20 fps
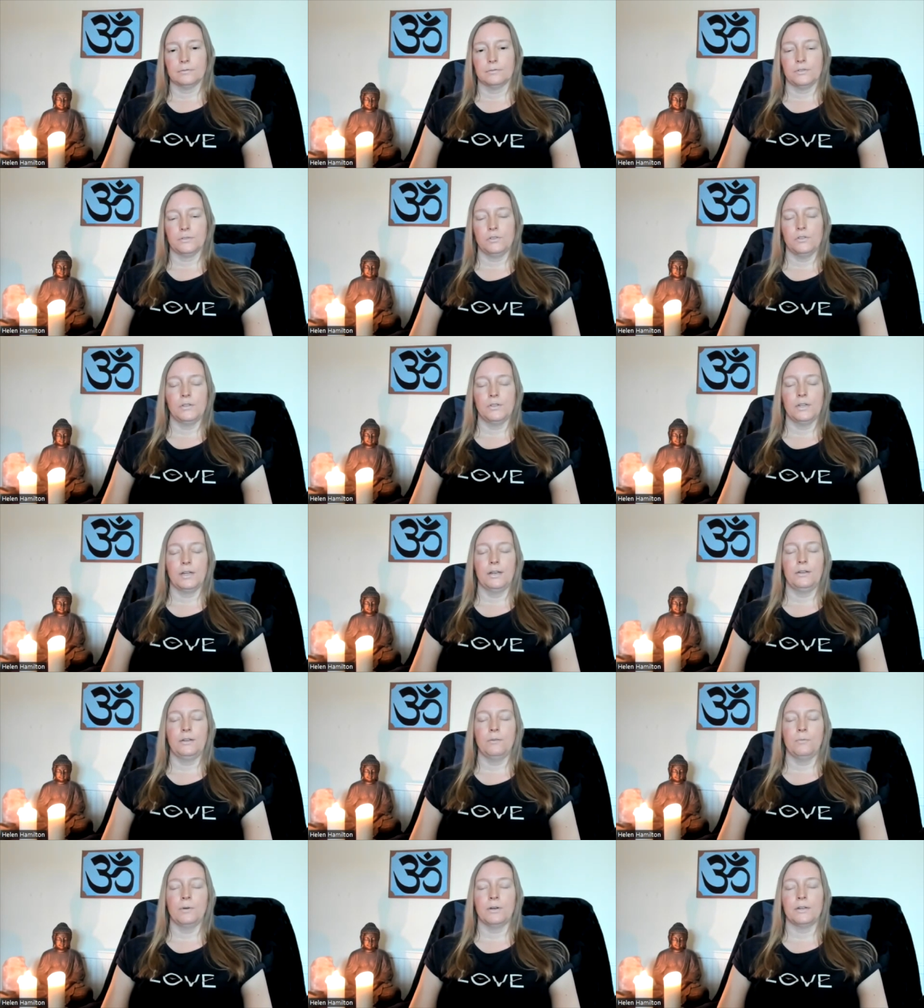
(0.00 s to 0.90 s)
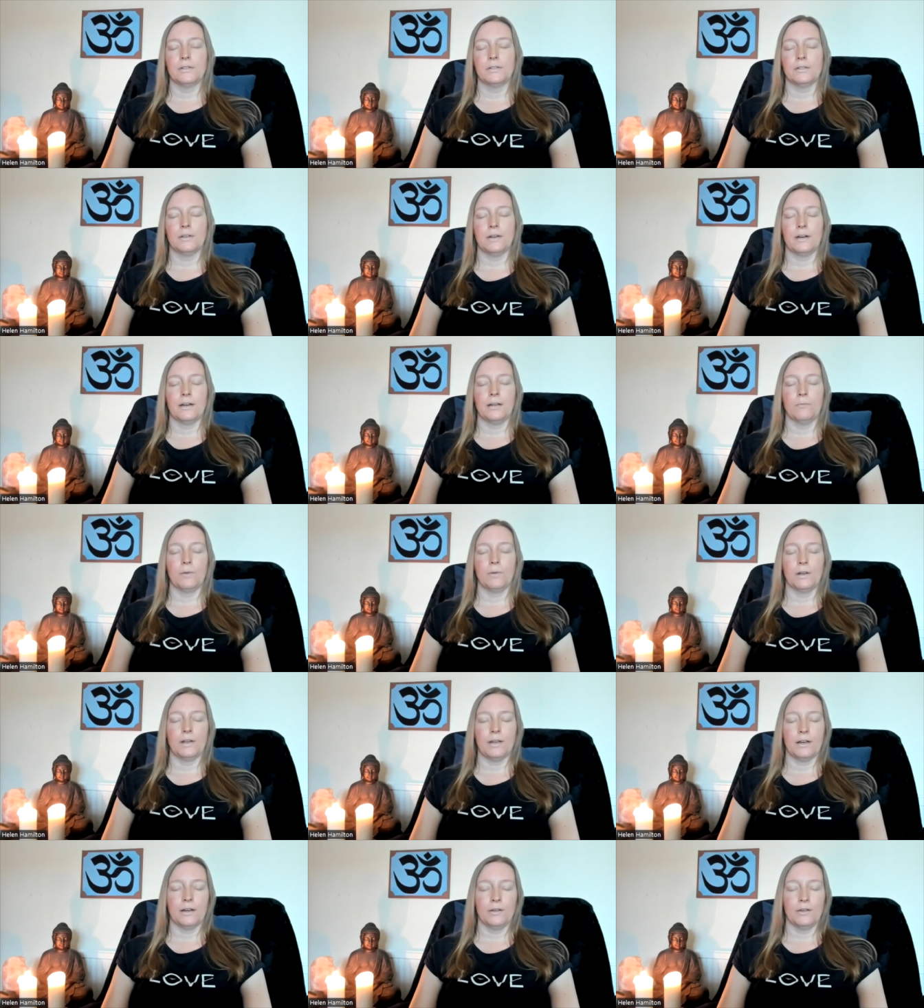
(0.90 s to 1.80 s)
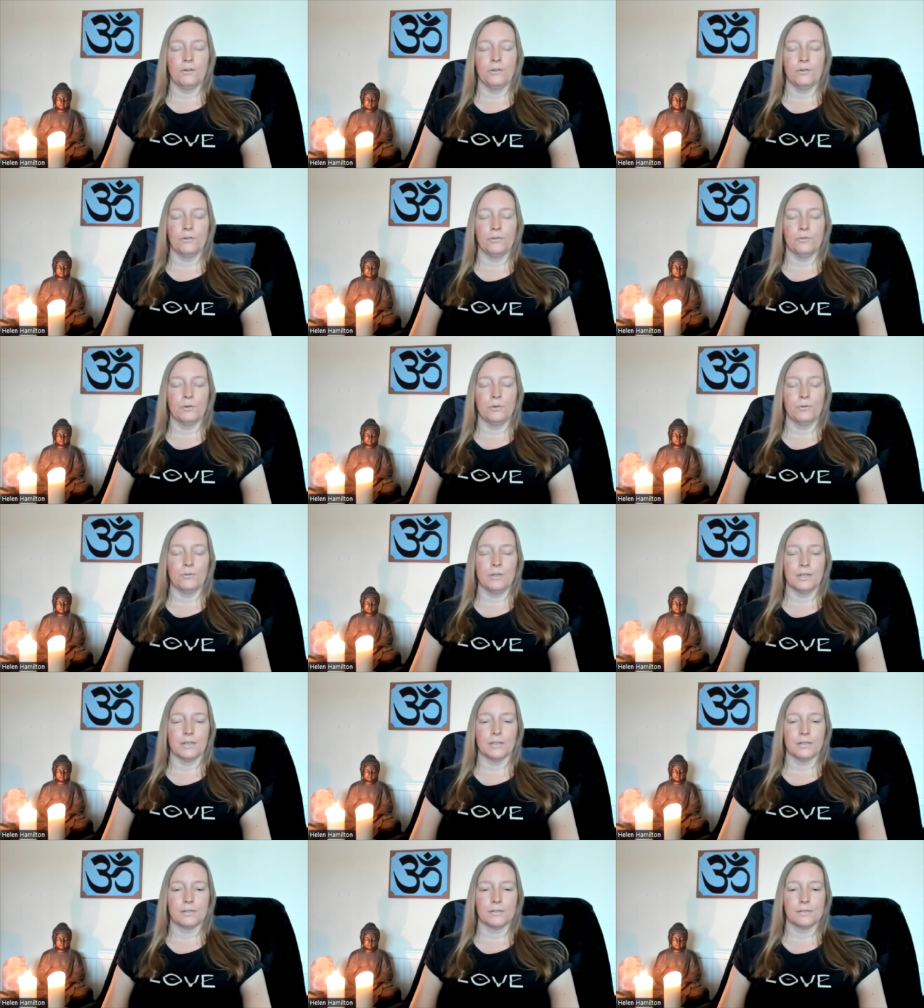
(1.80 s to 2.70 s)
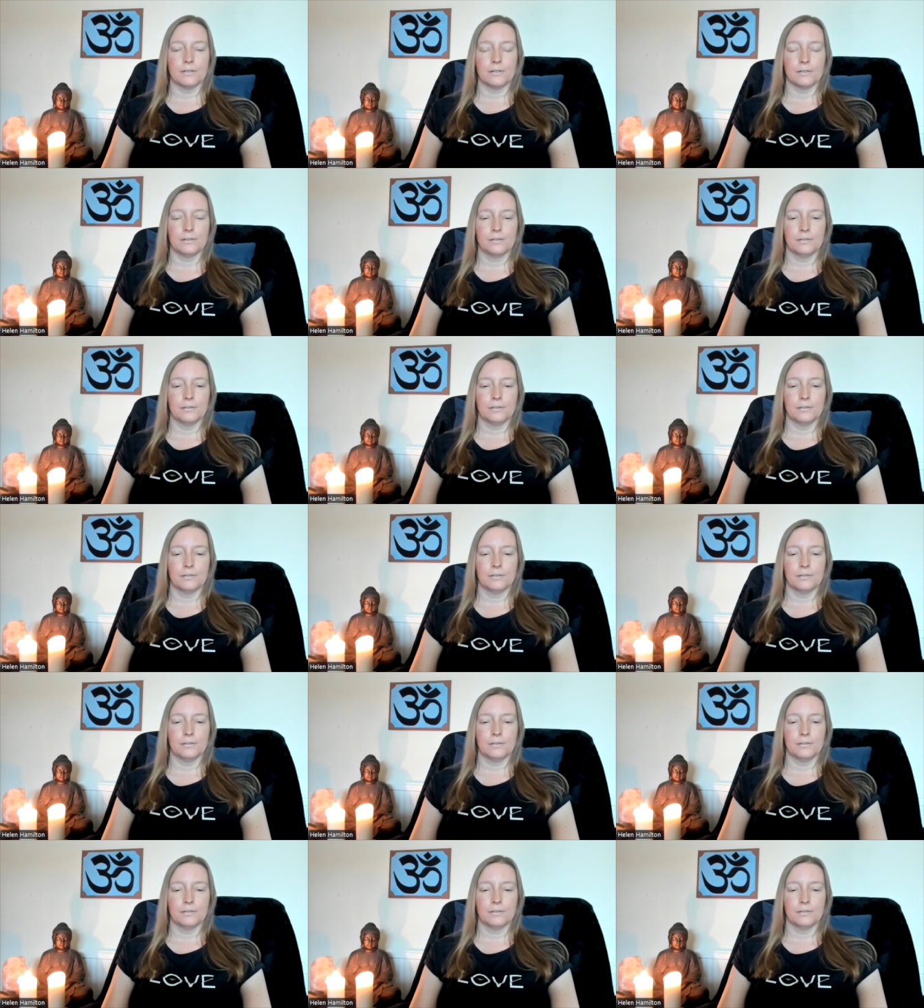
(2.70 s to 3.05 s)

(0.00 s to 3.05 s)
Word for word: You said the words, I when I go through this.